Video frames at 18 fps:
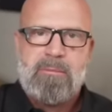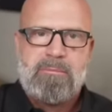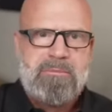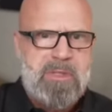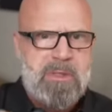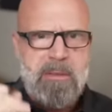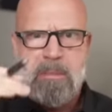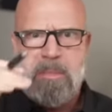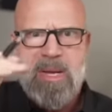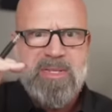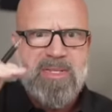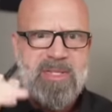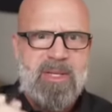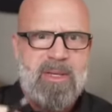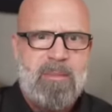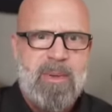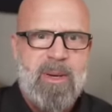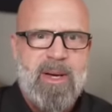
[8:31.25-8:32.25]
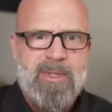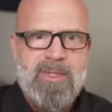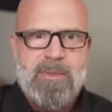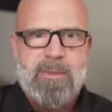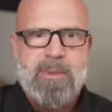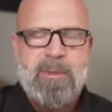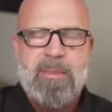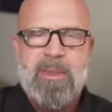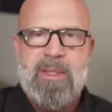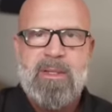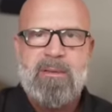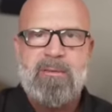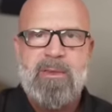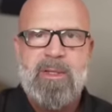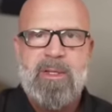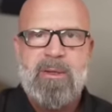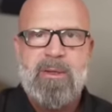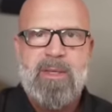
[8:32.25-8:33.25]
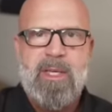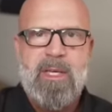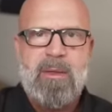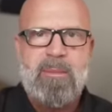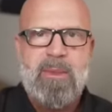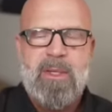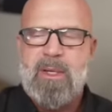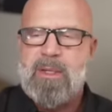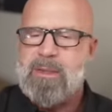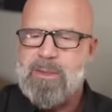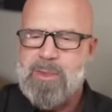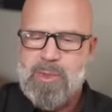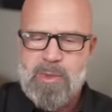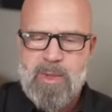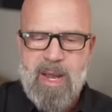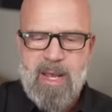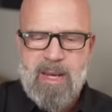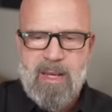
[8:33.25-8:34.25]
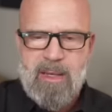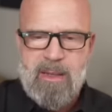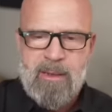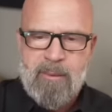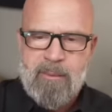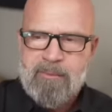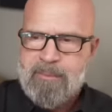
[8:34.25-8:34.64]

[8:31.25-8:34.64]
to the best it can possibly be in a video game. You got this dragon,